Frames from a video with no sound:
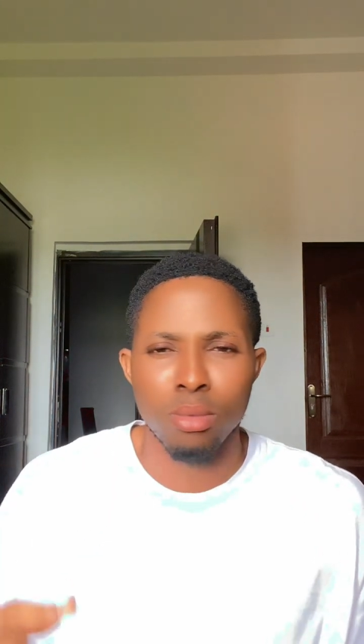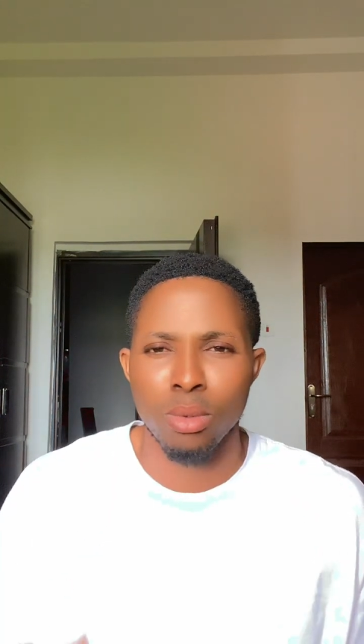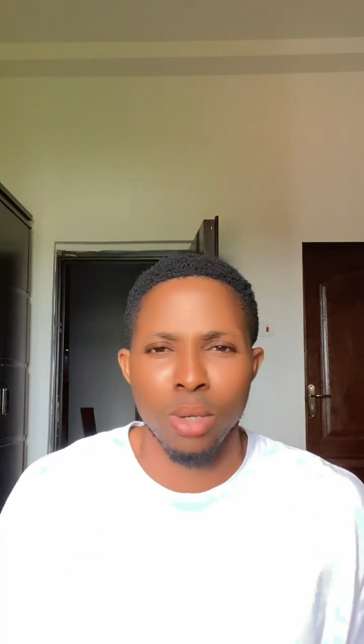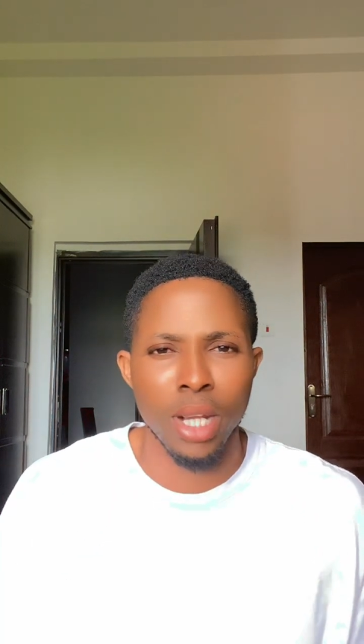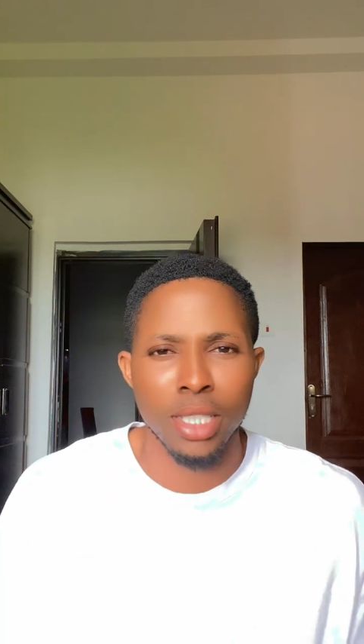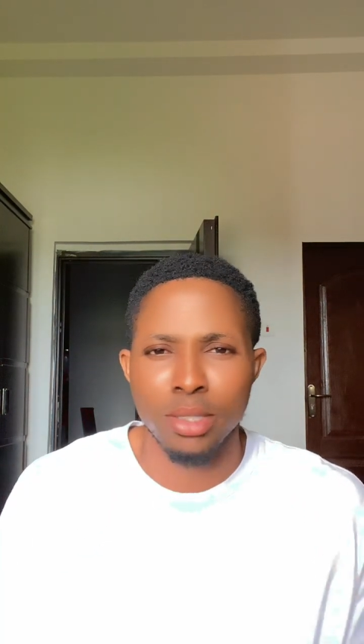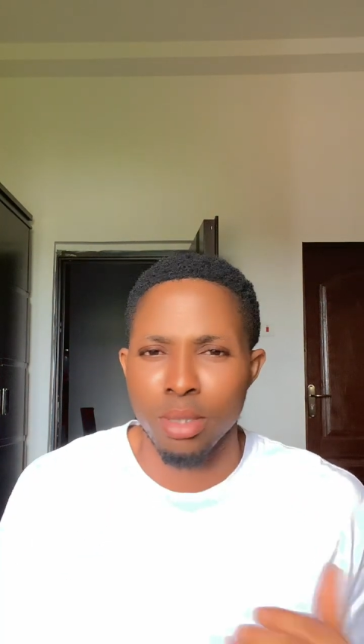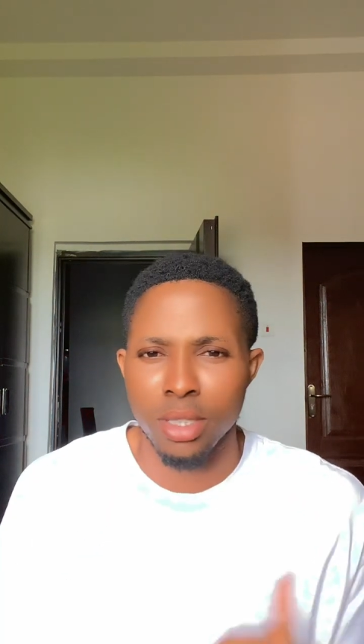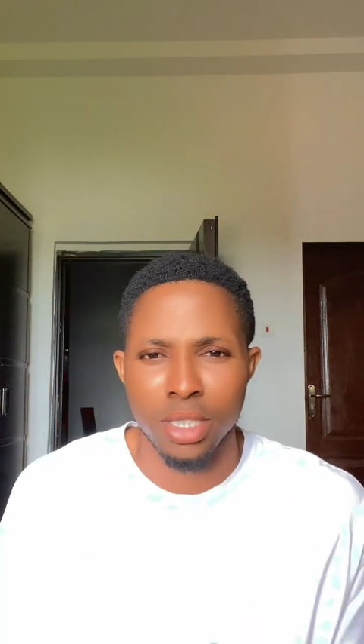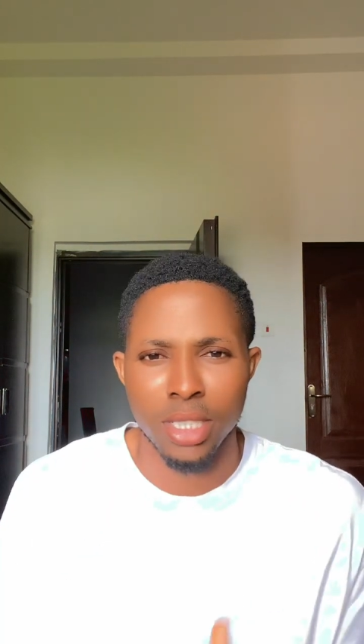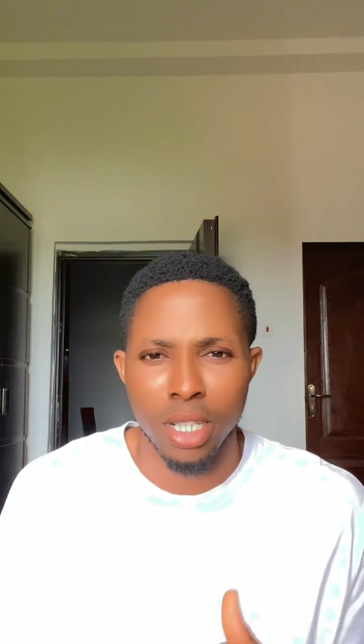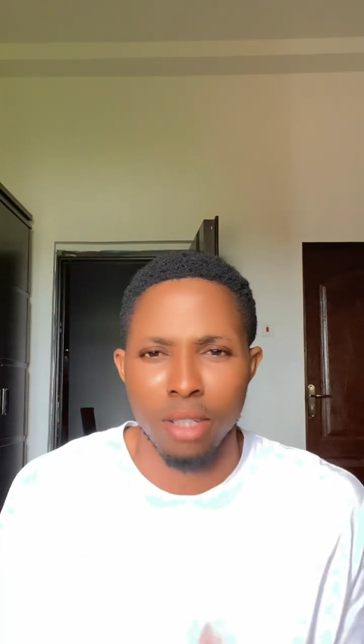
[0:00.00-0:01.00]
when I saw
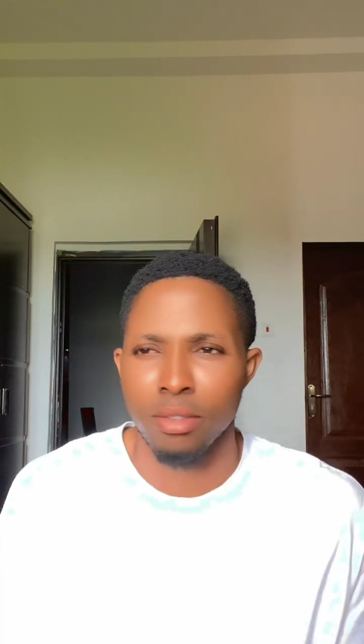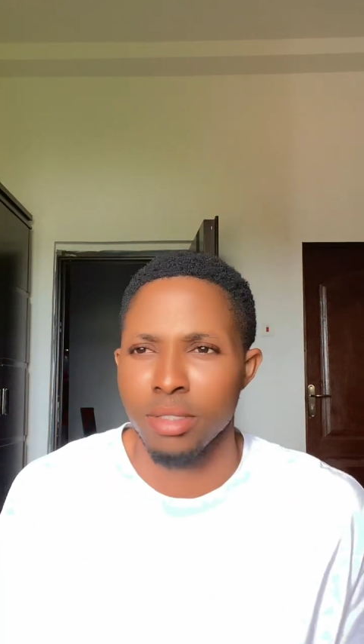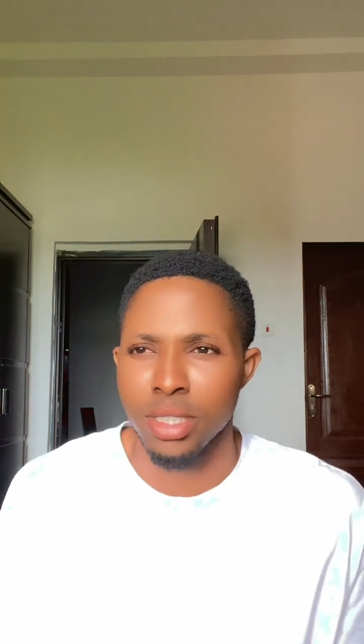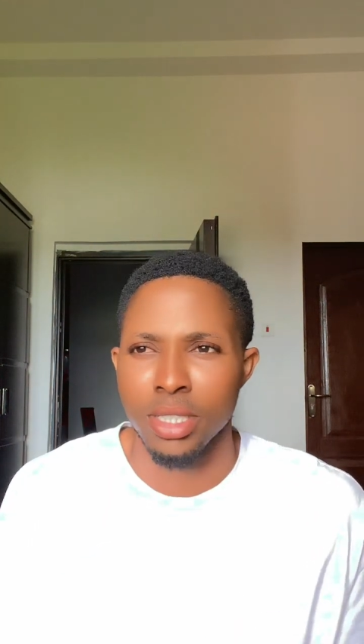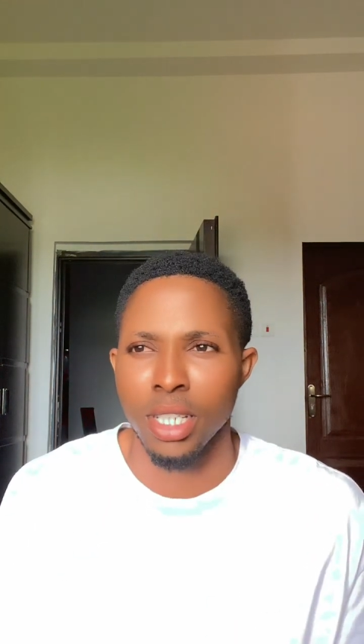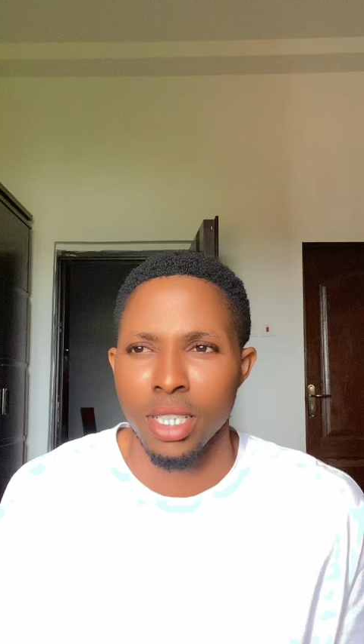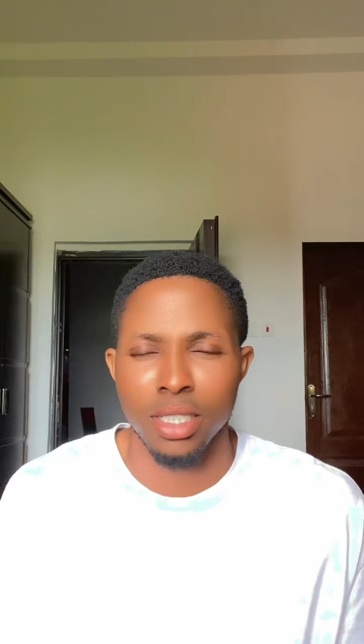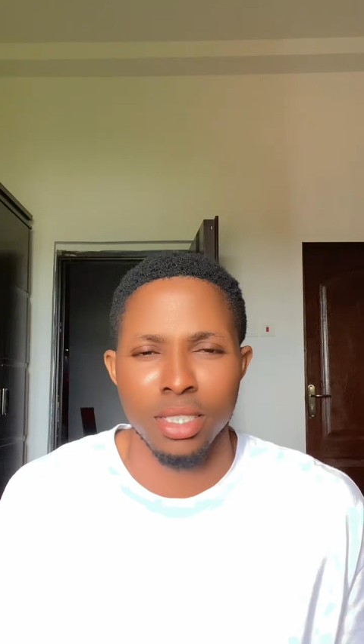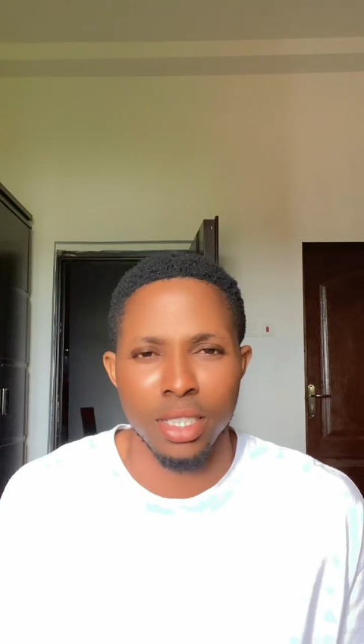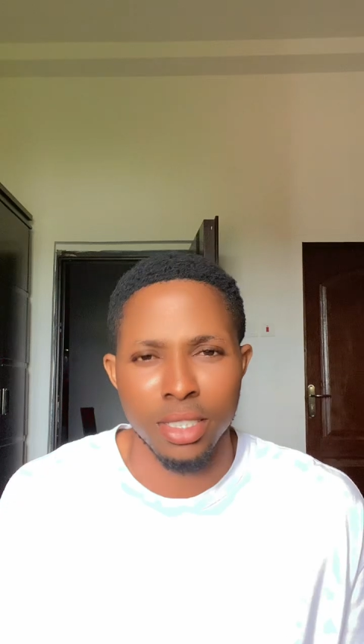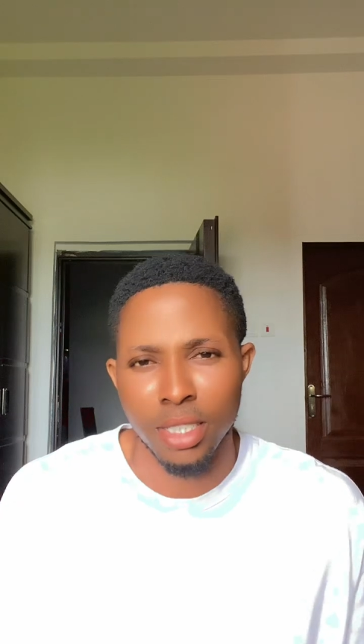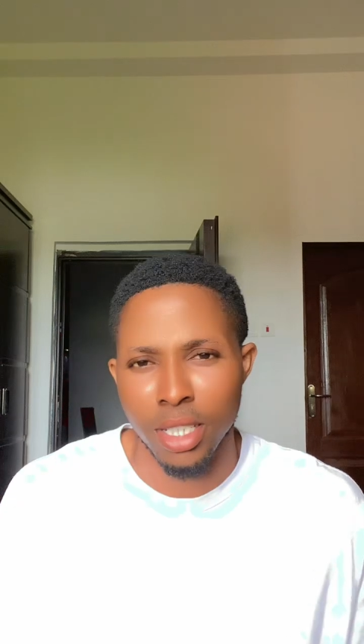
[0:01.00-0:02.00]
this kind of visitation
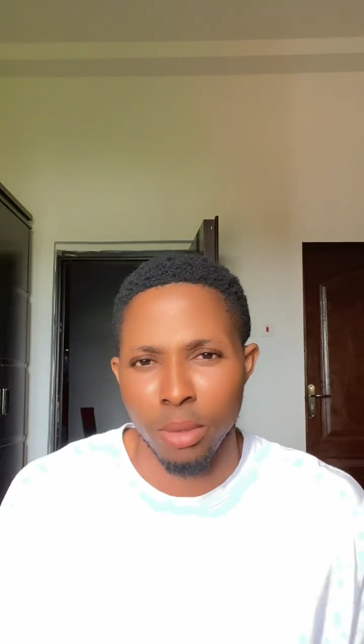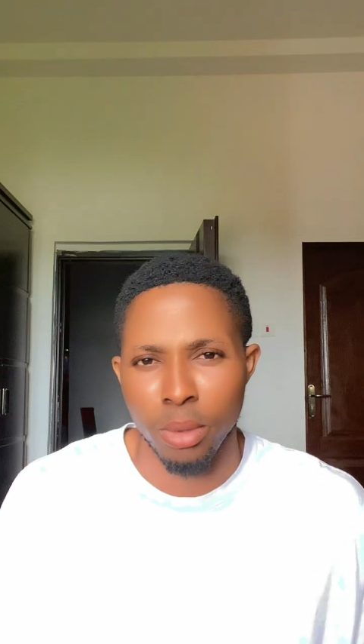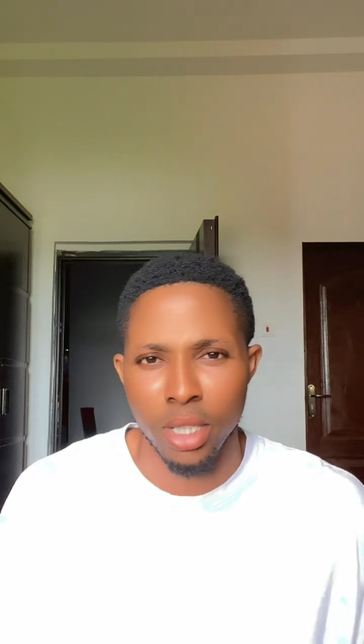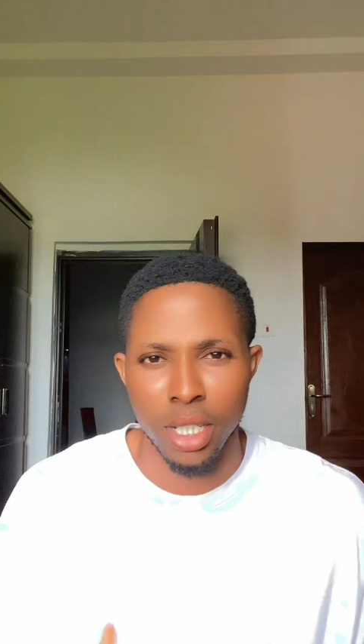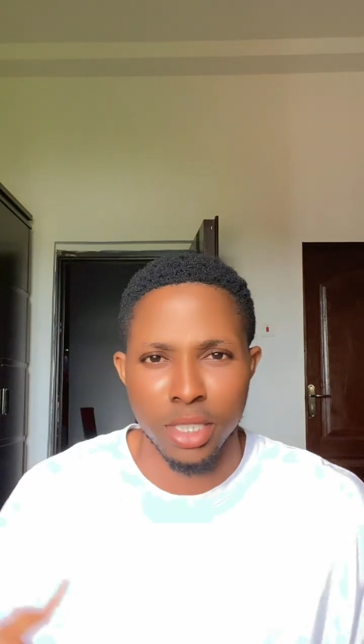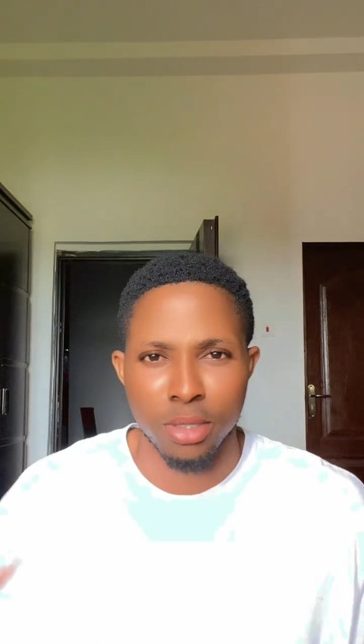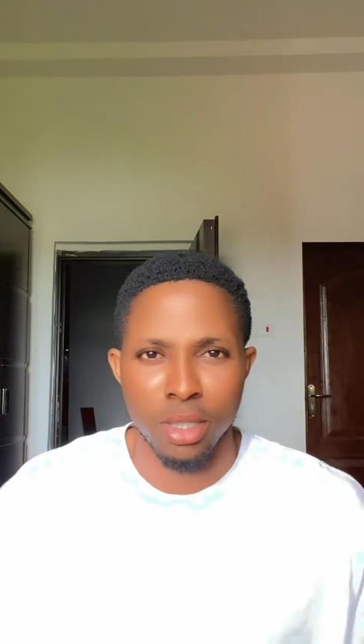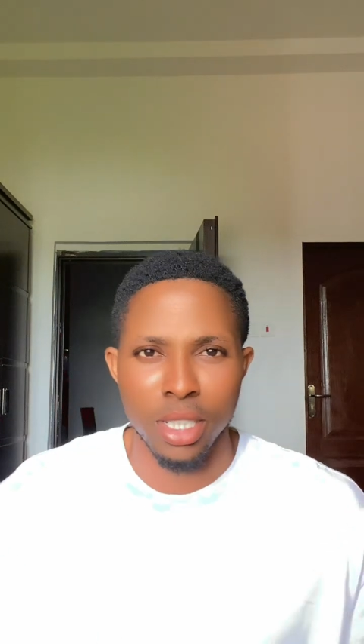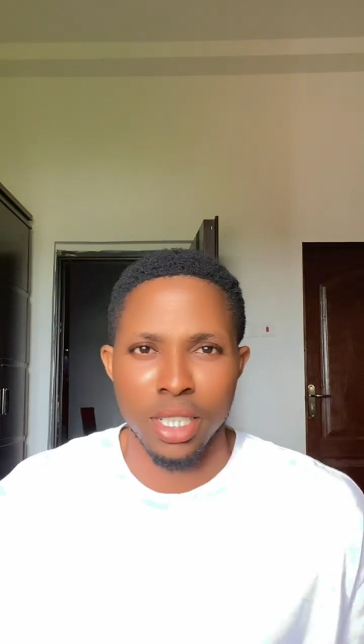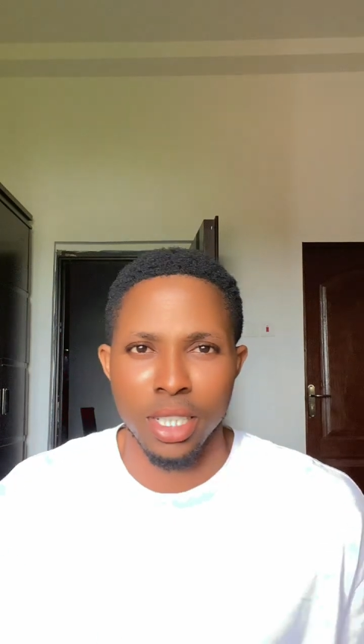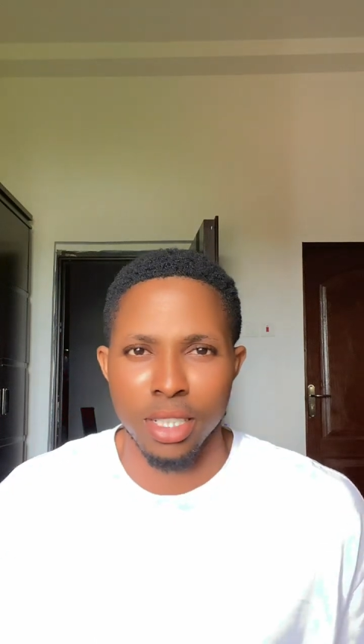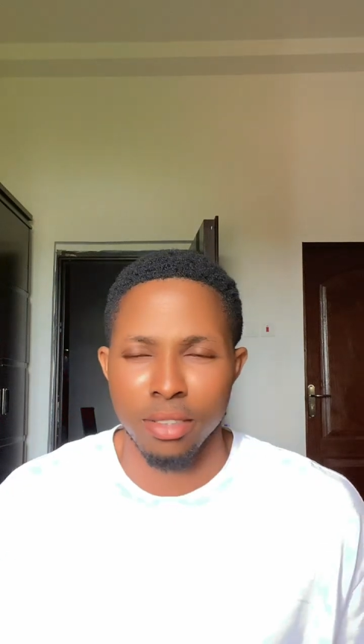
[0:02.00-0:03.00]
yesterday, when I saw the
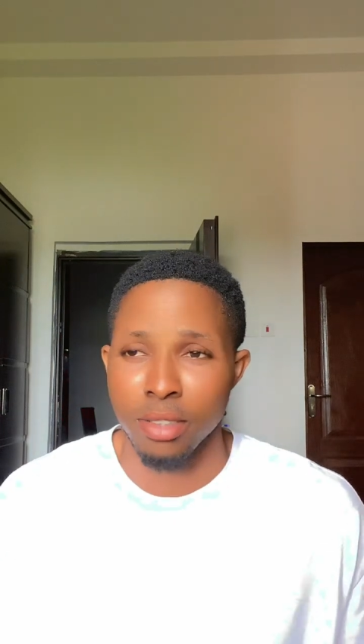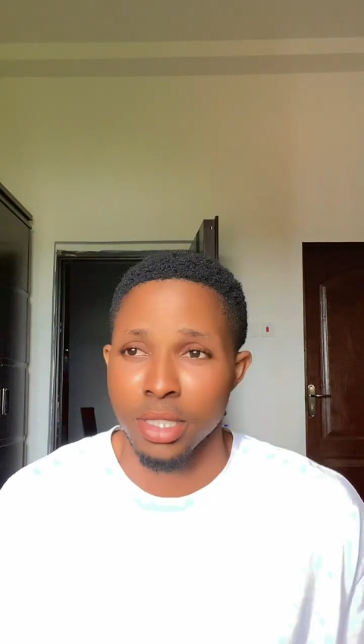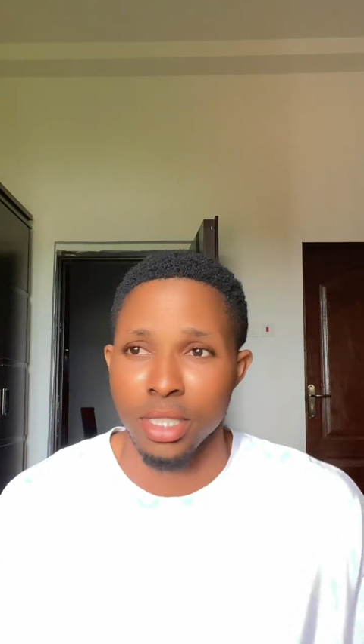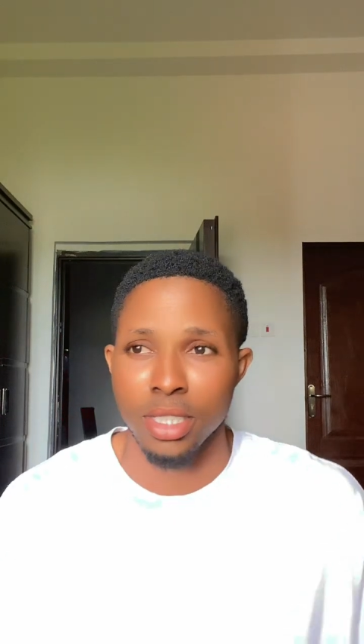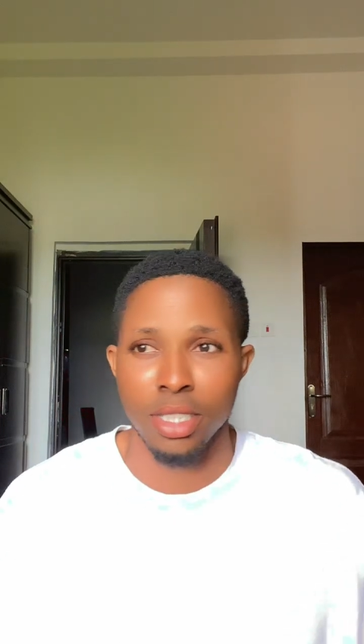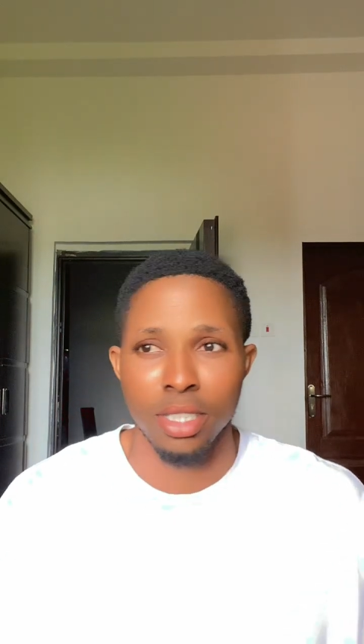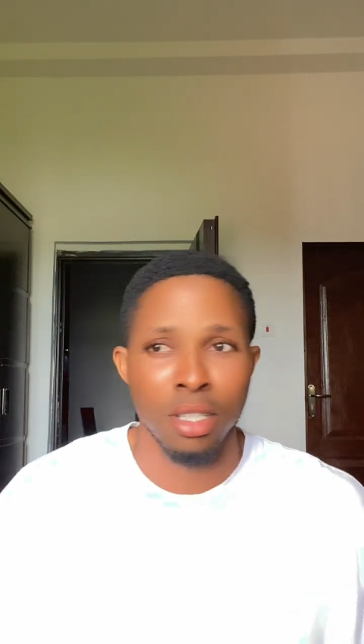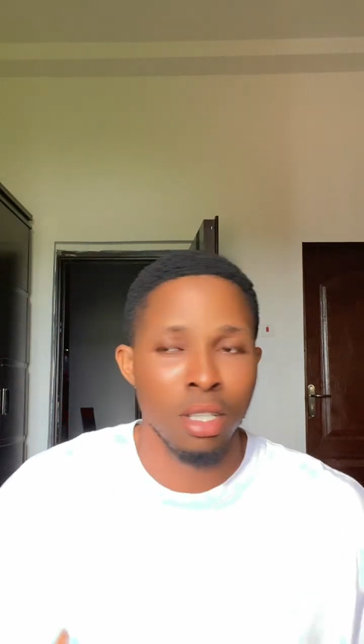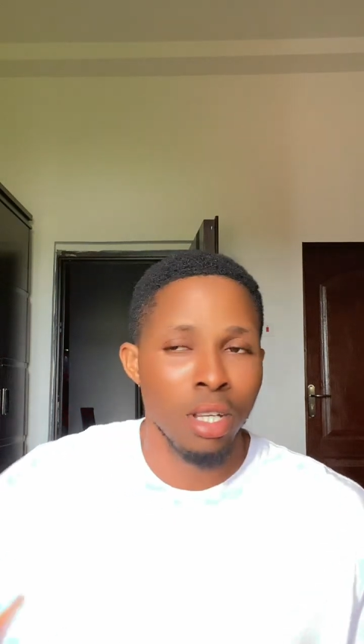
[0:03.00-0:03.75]
king visiting,